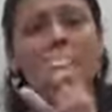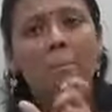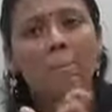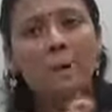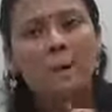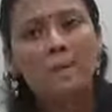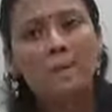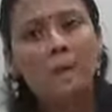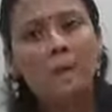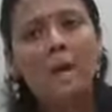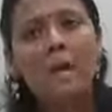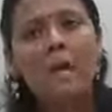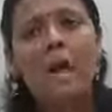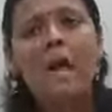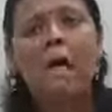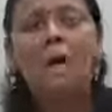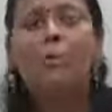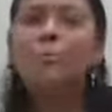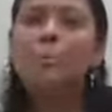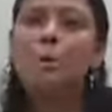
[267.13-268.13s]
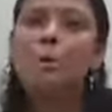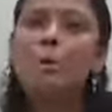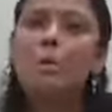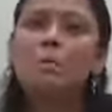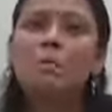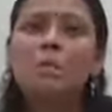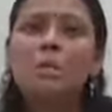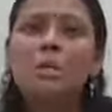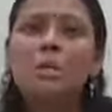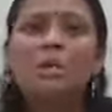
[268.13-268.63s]
but they are
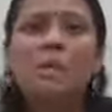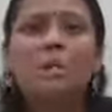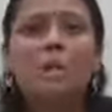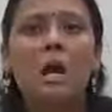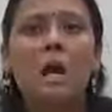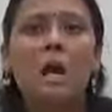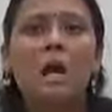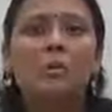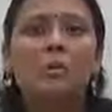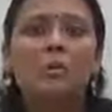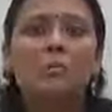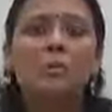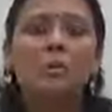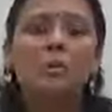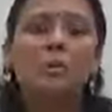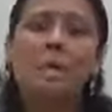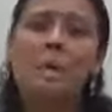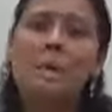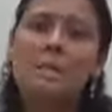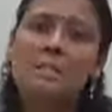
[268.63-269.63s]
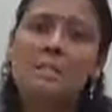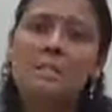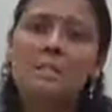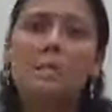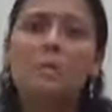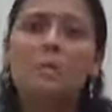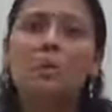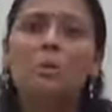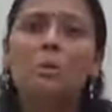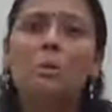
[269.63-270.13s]
producing the output as
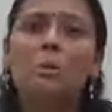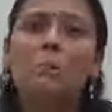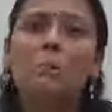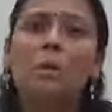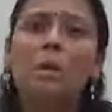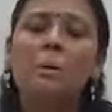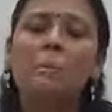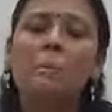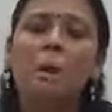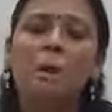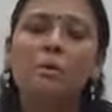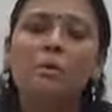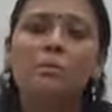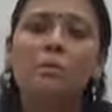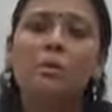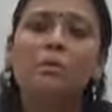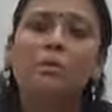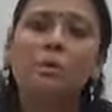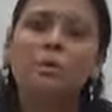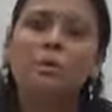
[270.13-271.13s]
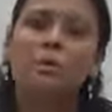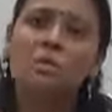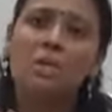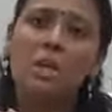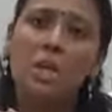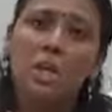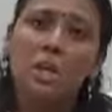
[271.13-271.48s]
equilibrium output which